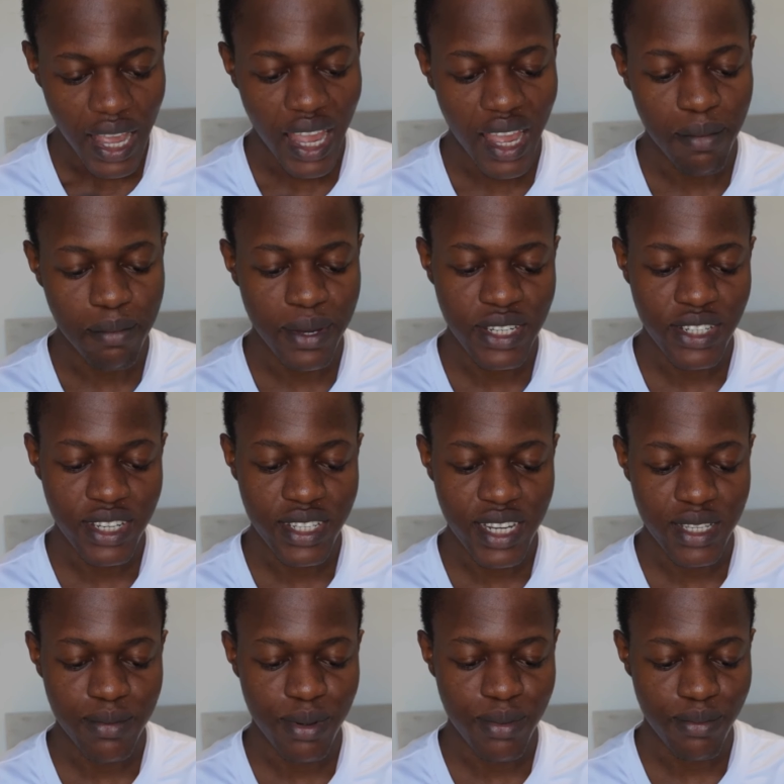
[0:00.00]
A patient
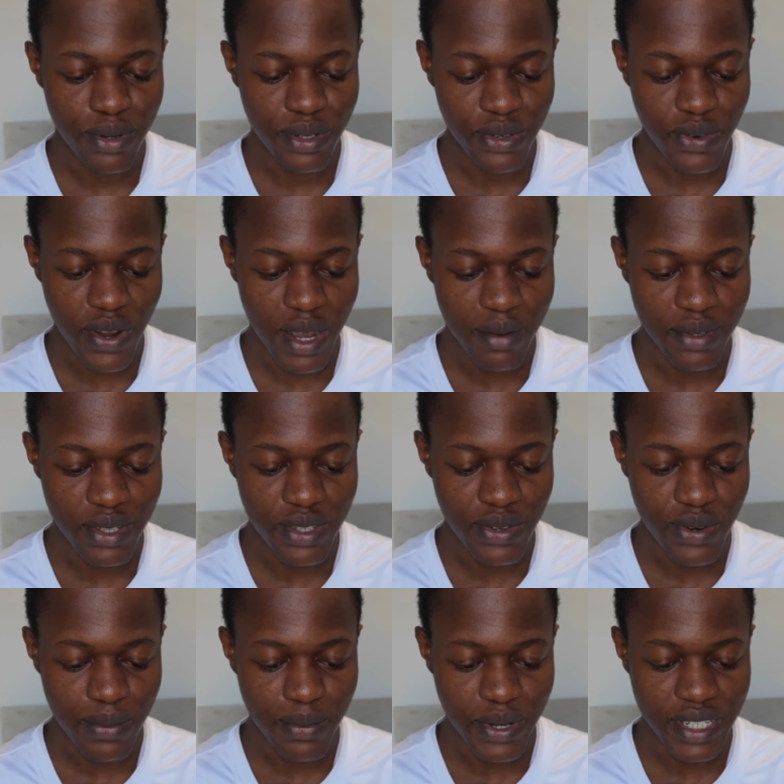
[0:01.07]
has been prescribed
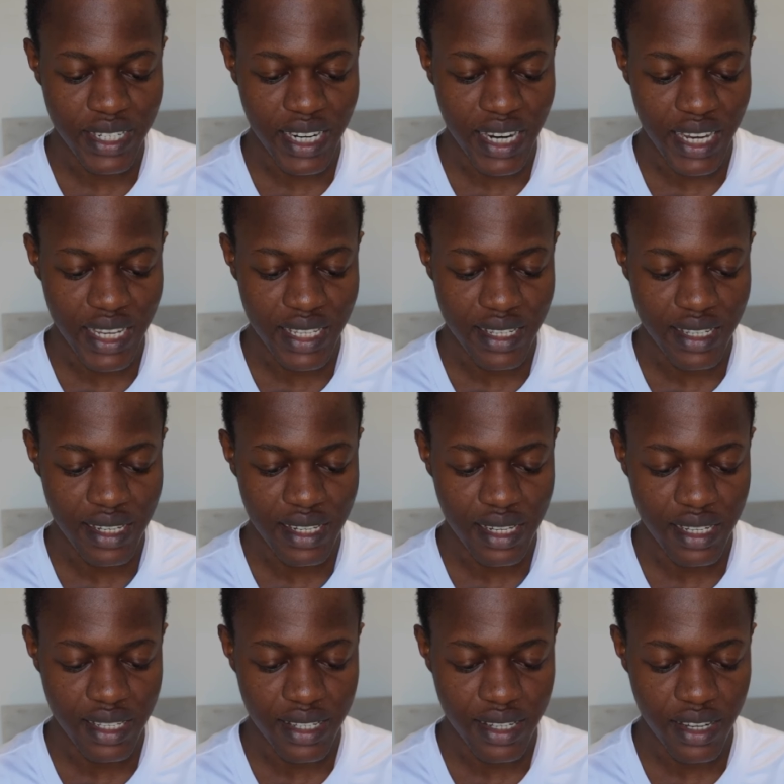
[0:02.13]
0.8
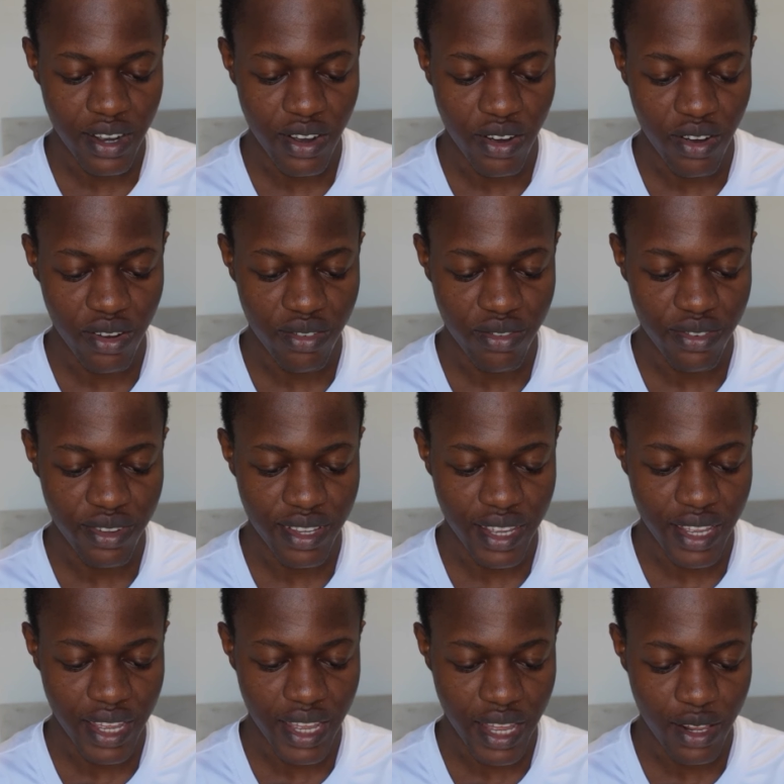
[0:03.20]
liter of
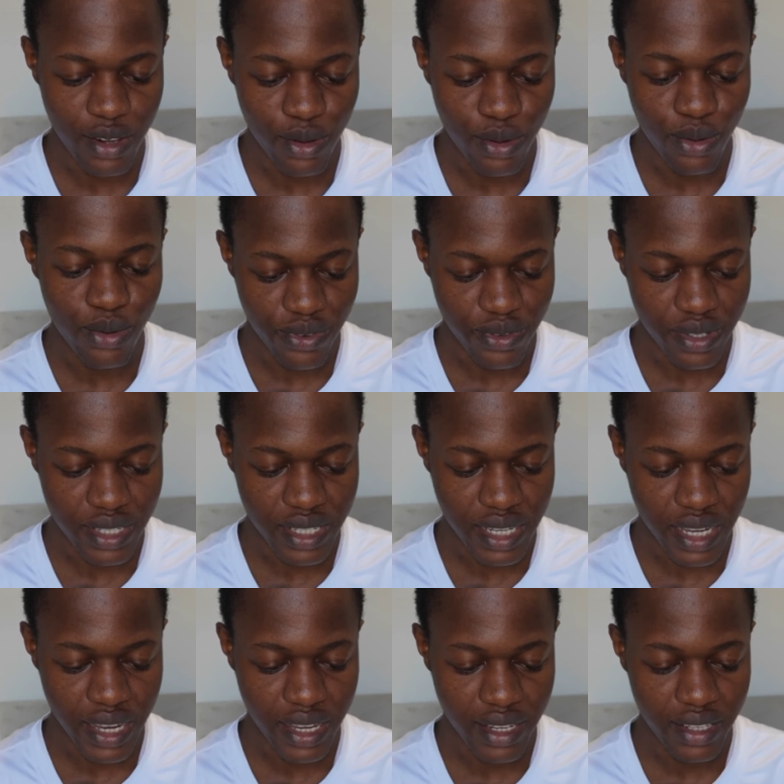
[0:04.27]

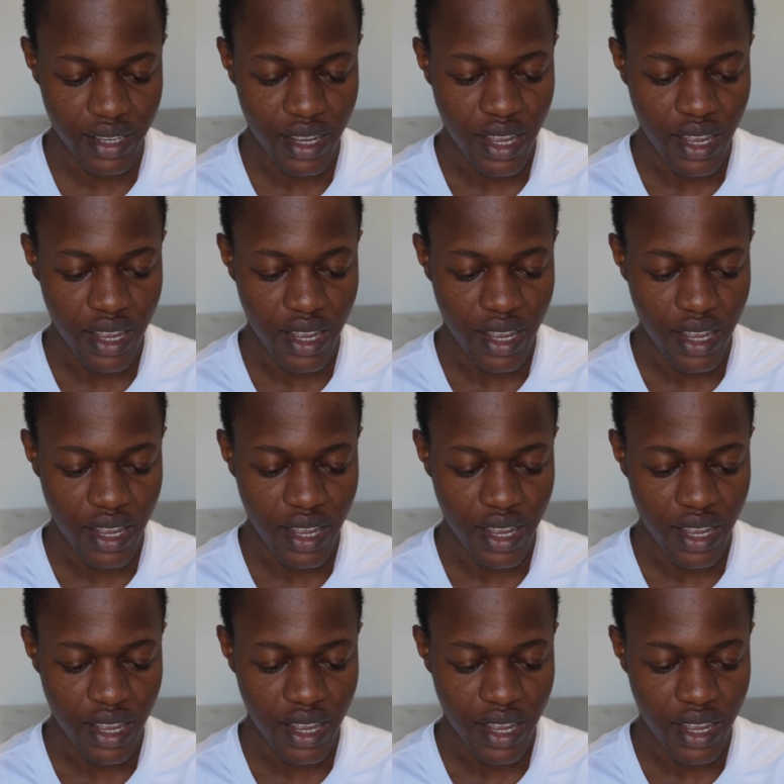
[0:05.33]
gelofusine.